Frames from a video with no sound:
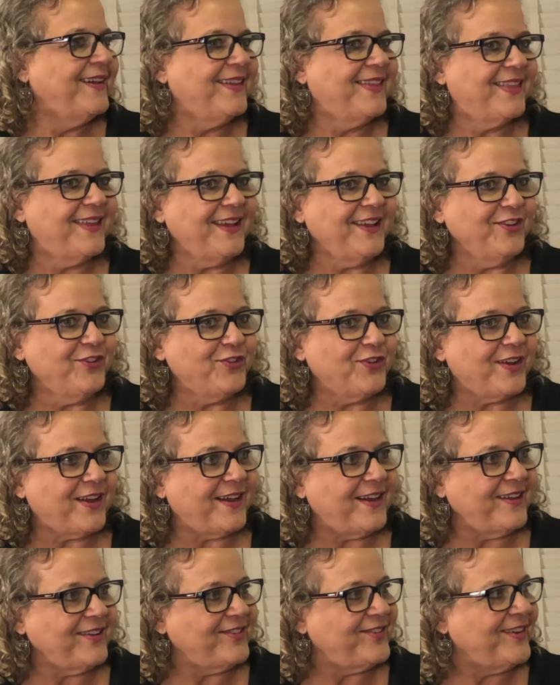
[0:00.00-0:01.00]
Thanks, you
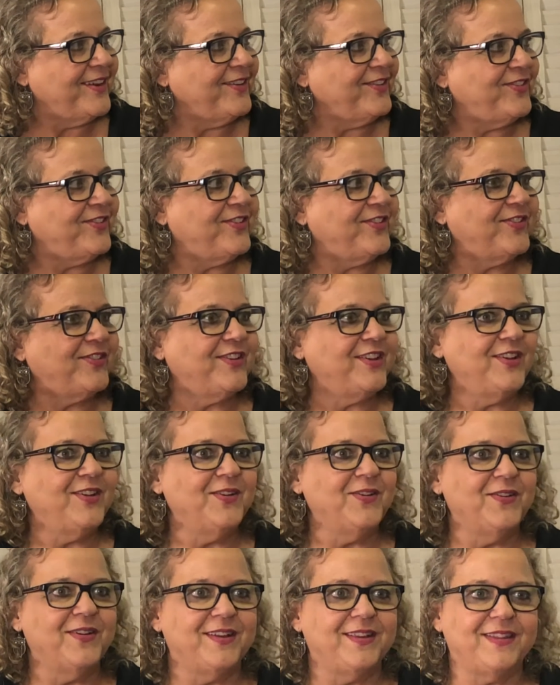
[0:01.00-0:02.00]
guys. Nice to see
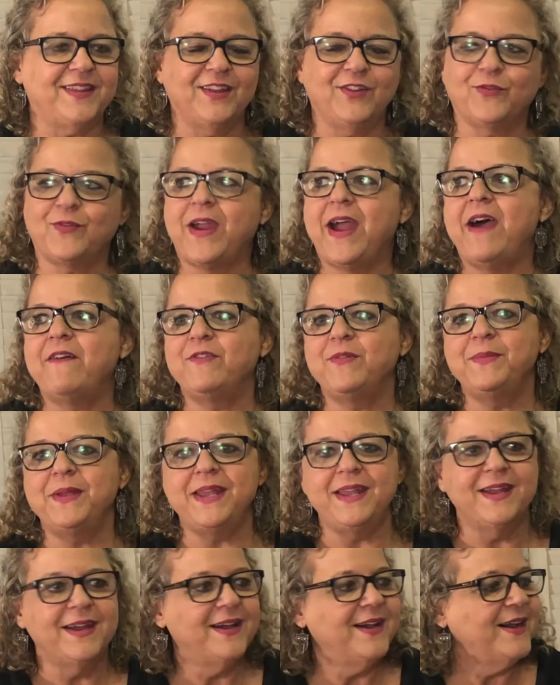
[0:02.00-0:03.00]
you, and thanks for having
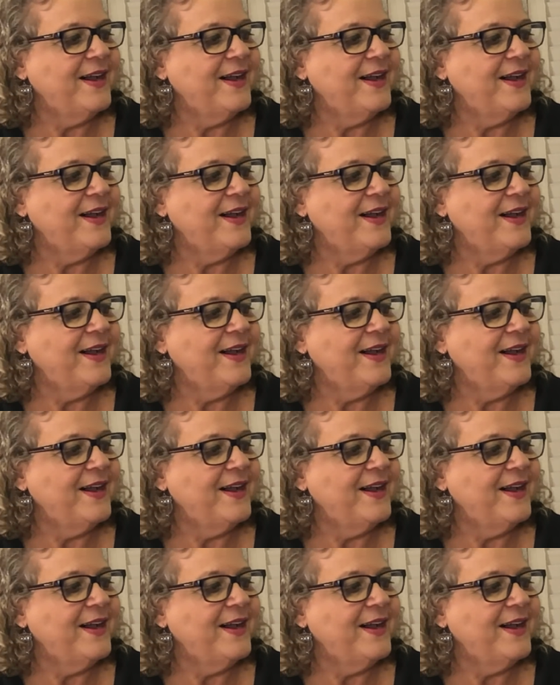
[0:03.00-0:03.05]
me.